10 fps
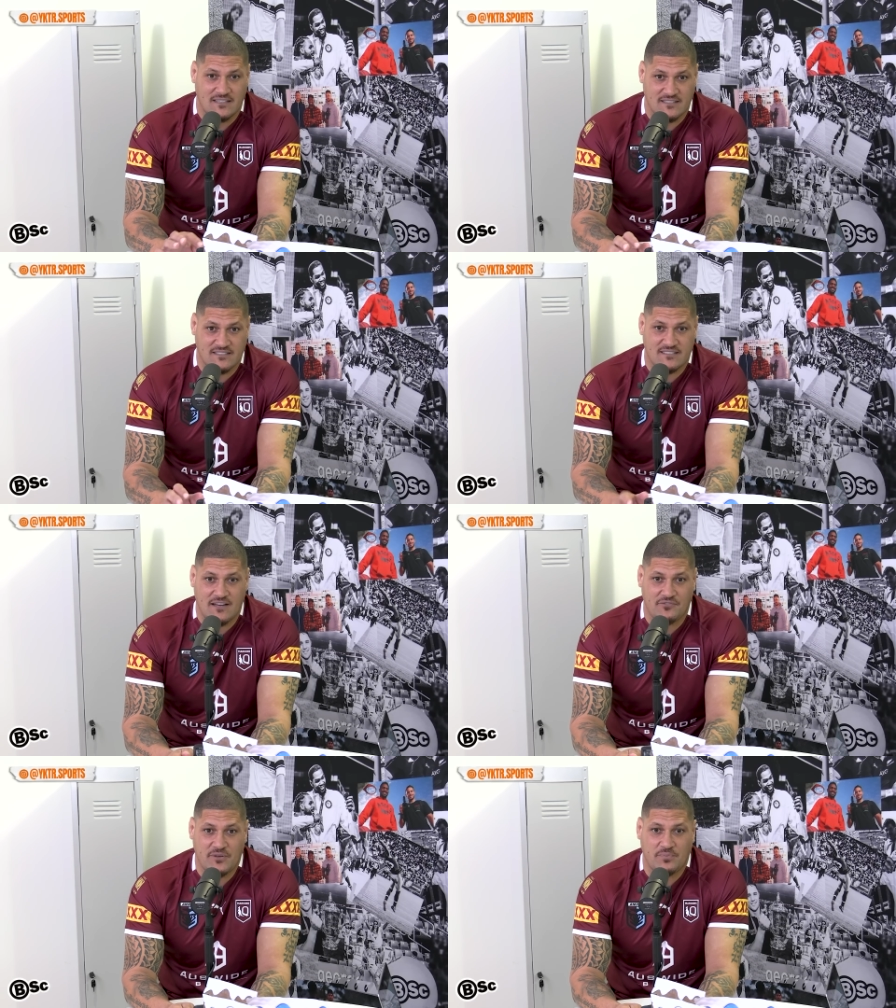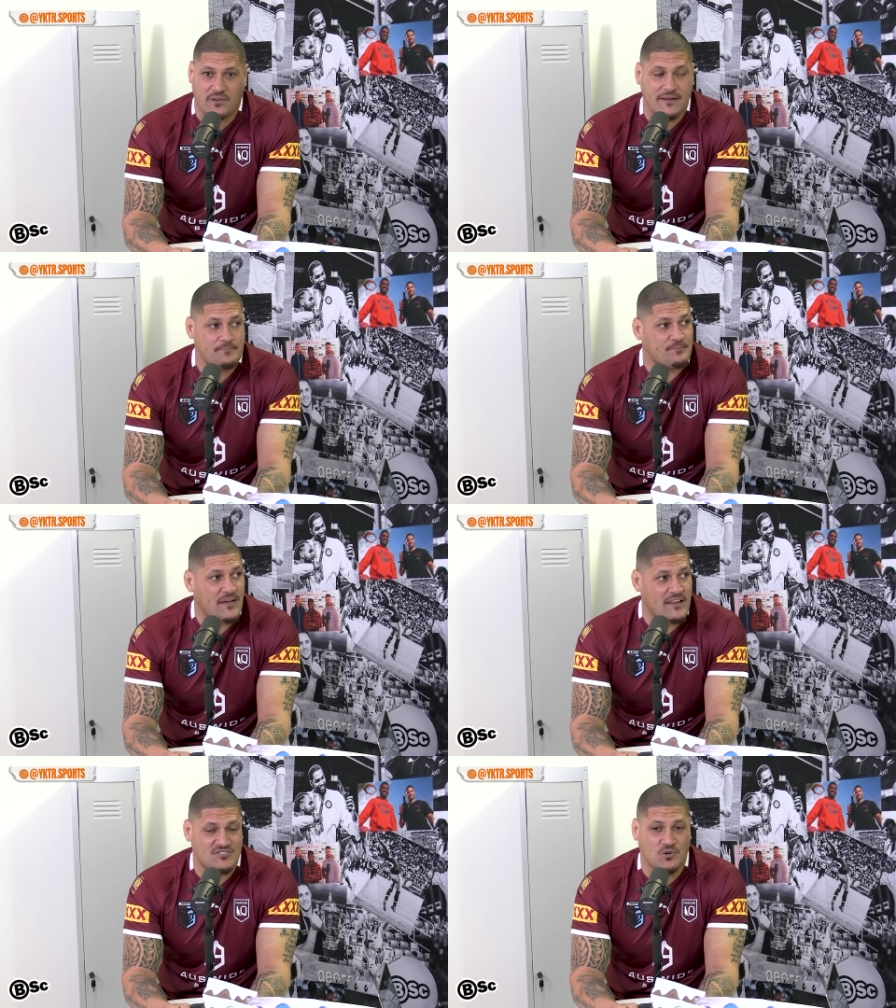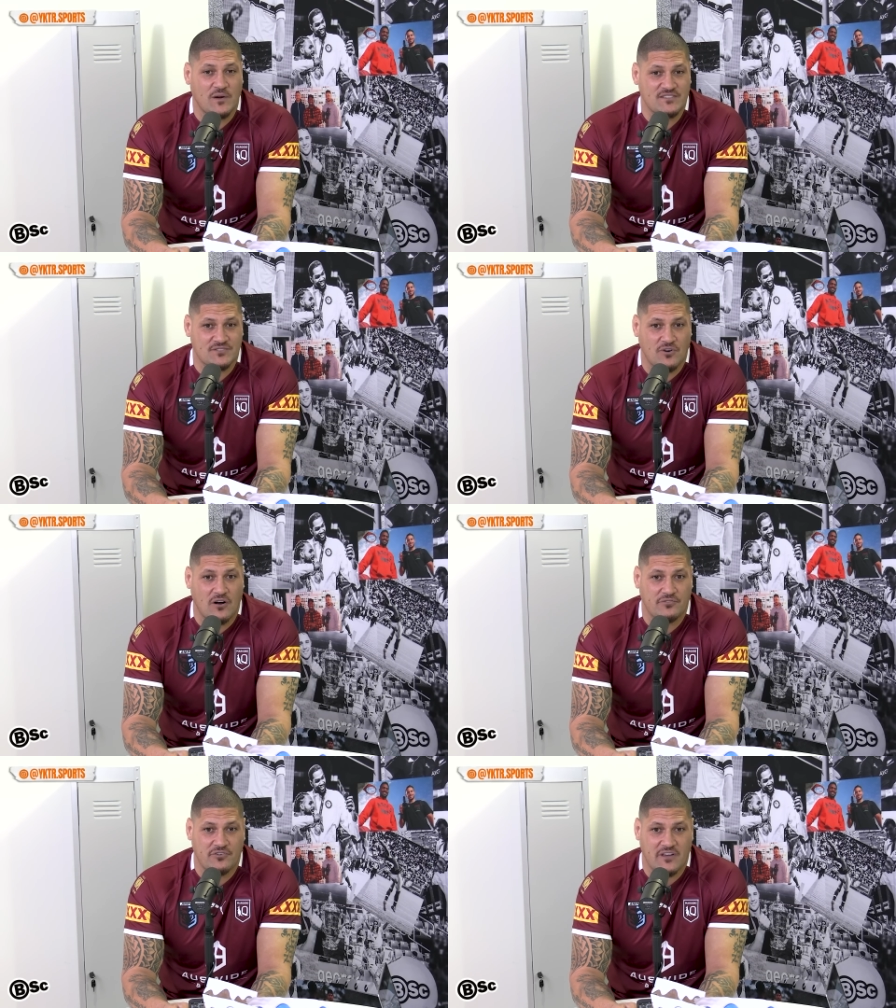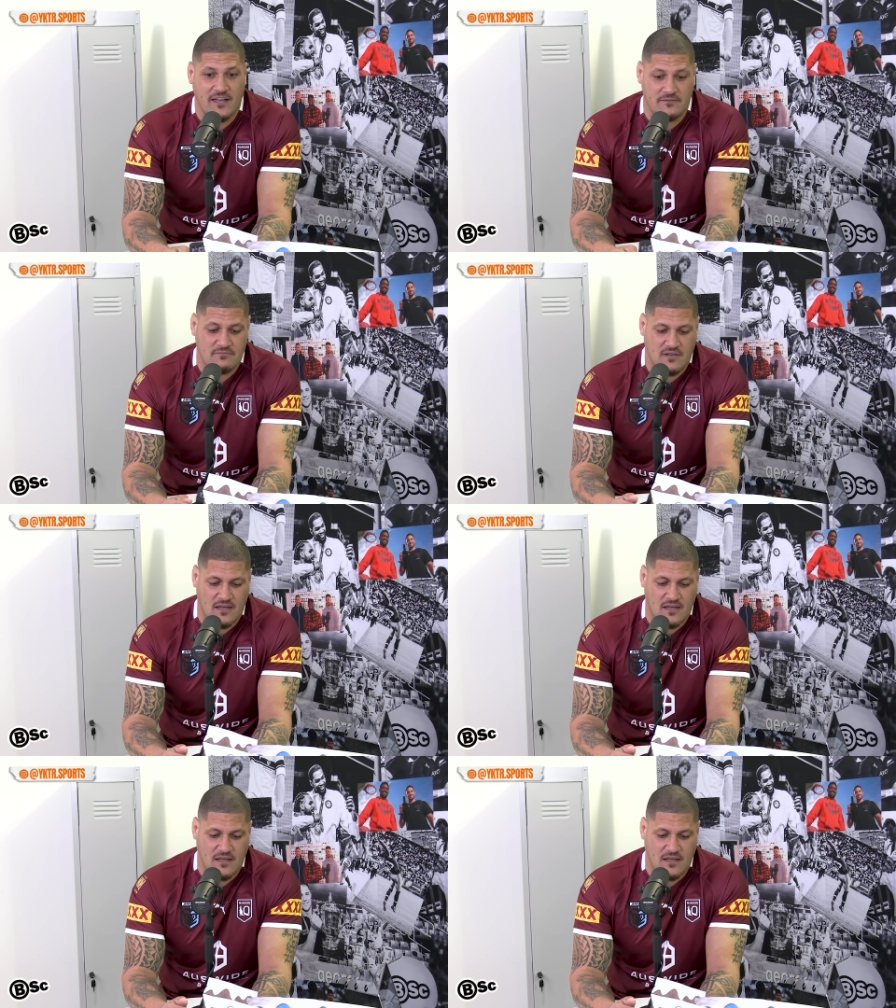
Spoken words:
This is that replay, and it's always a rivalry game.